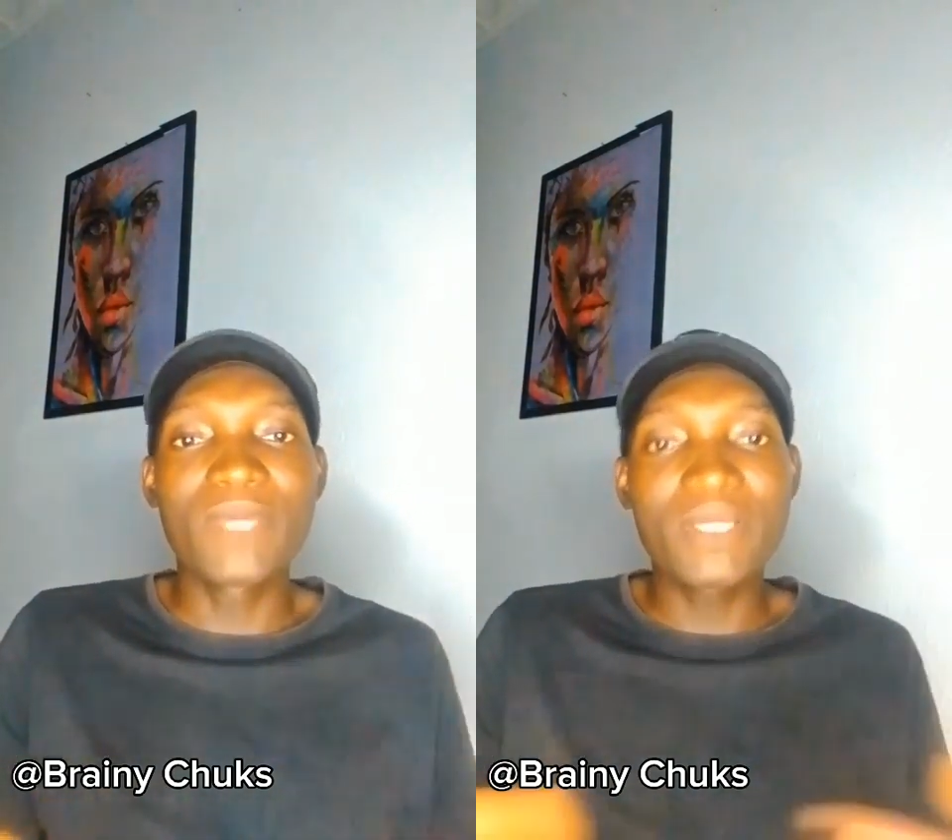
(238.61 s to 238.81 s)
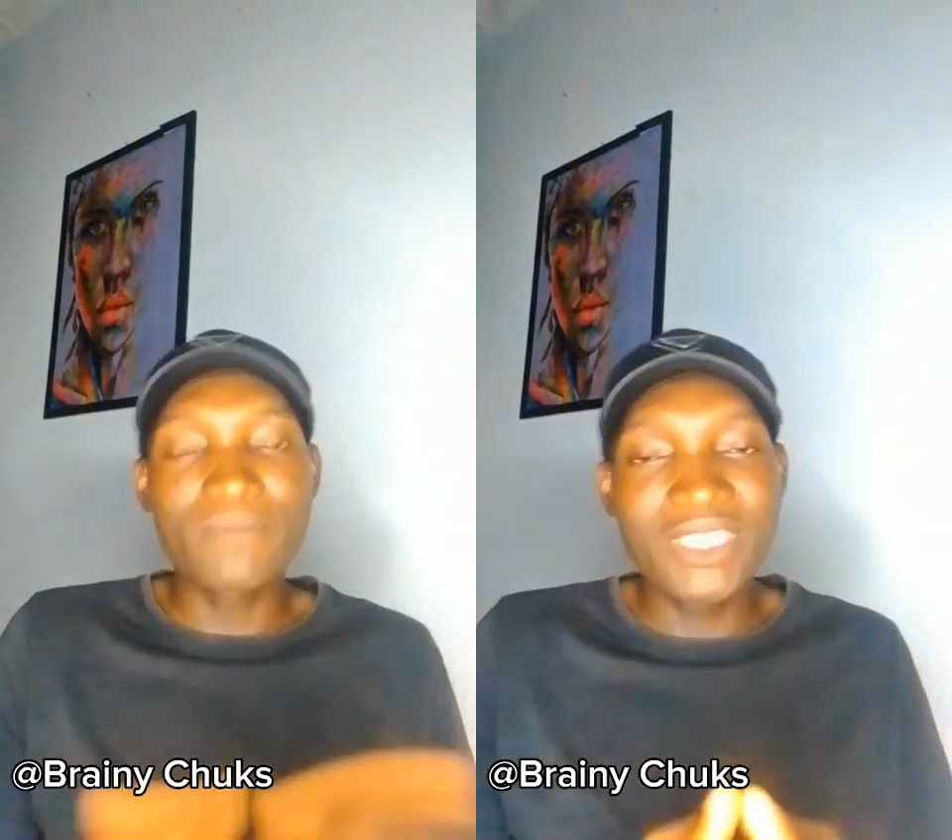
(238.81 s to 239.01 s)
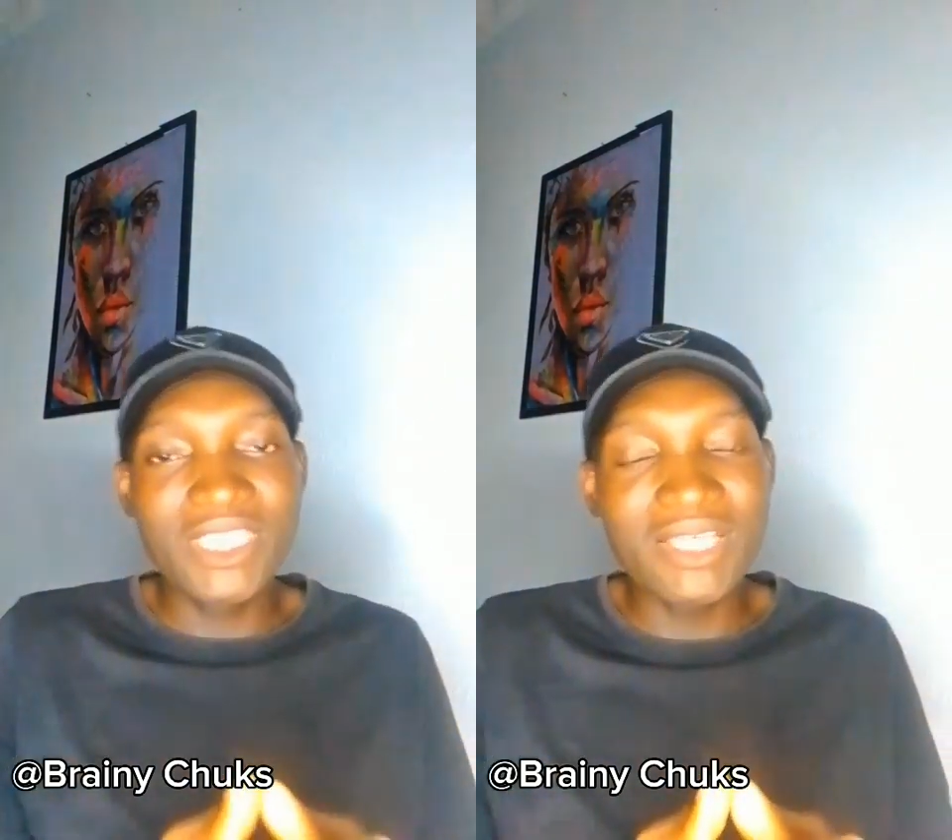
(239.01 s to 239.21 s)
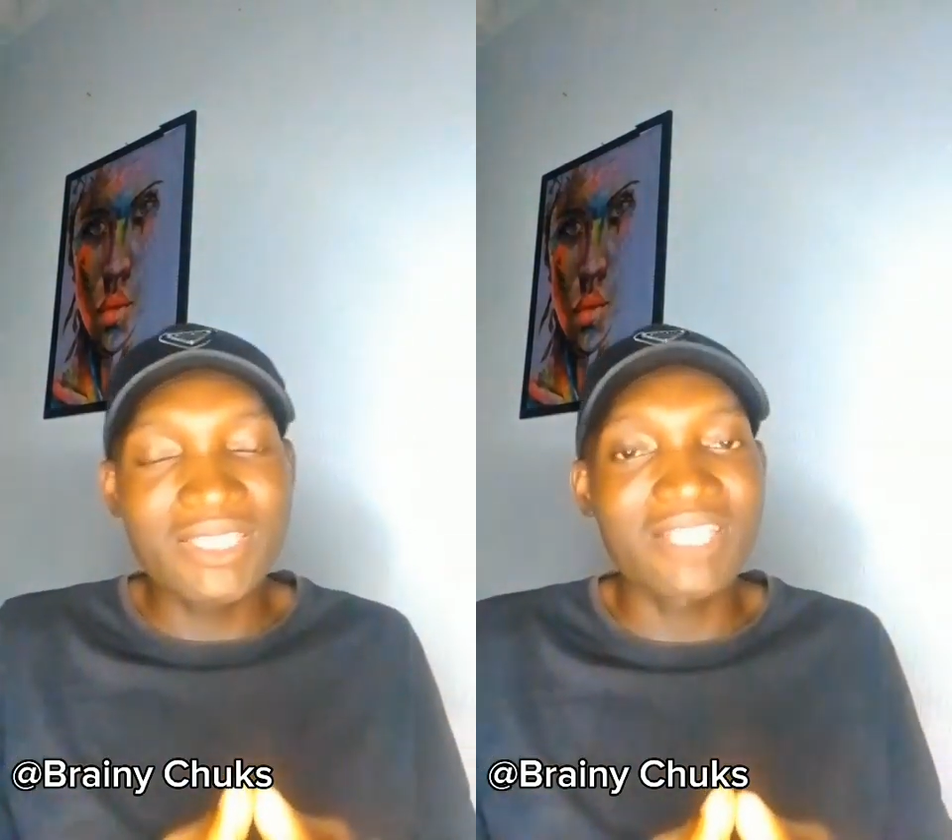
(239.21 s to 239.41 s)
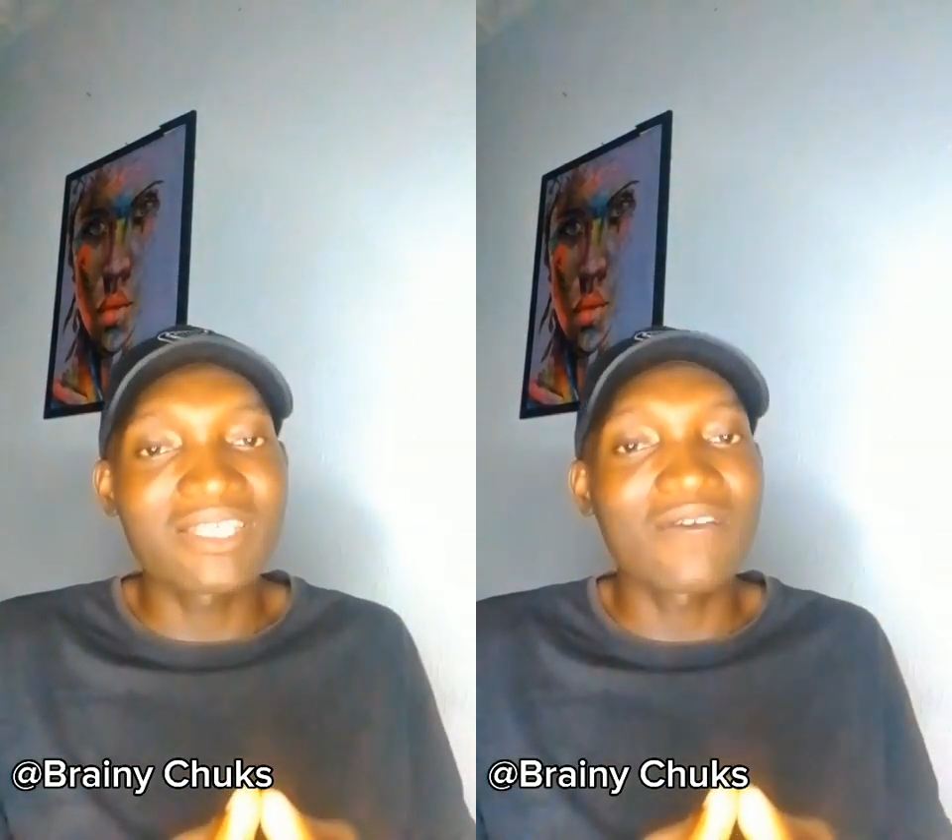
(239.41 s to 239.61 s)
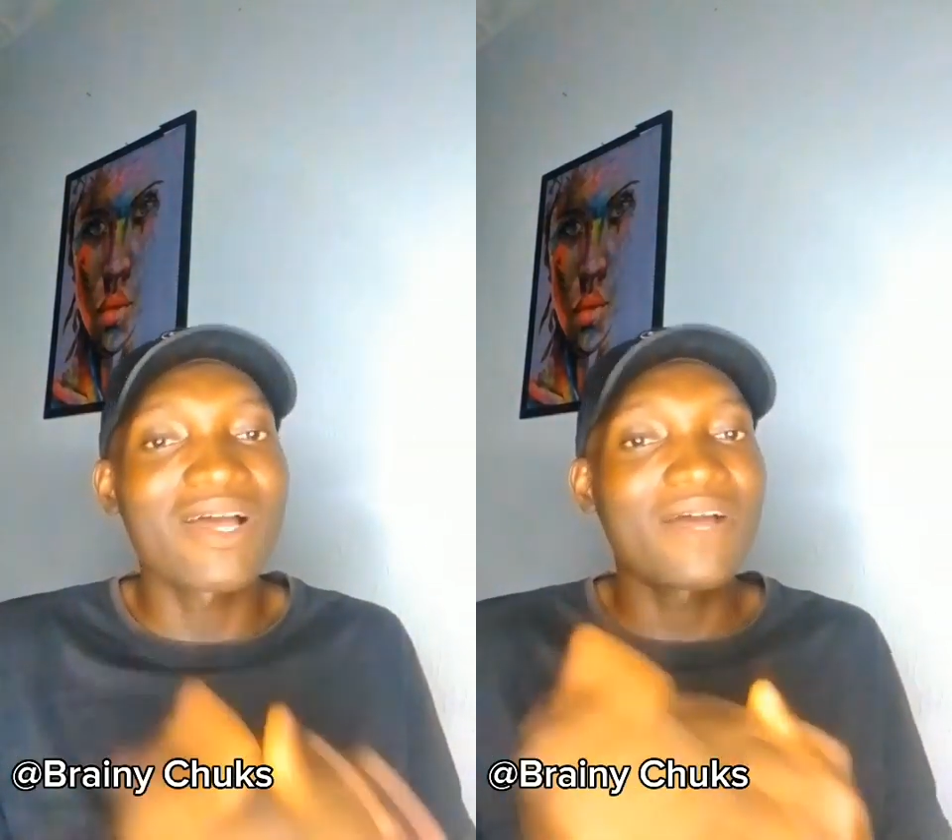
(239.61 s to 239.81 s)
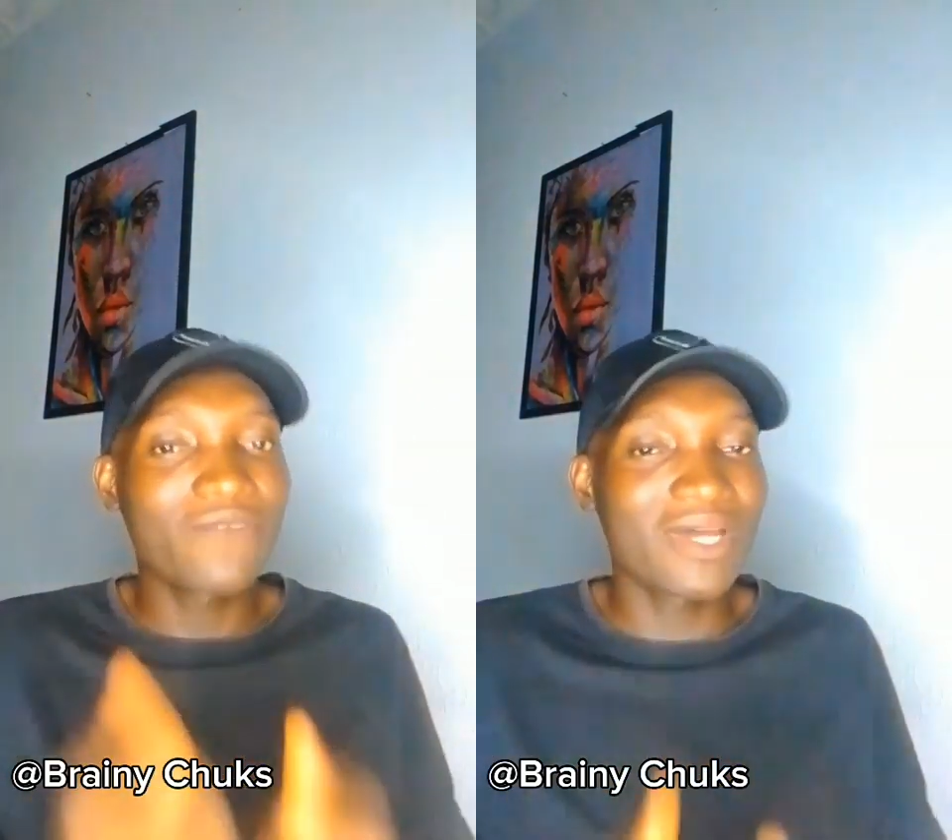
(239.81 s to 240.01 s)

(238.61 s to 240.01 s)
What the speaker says: make mistakes that our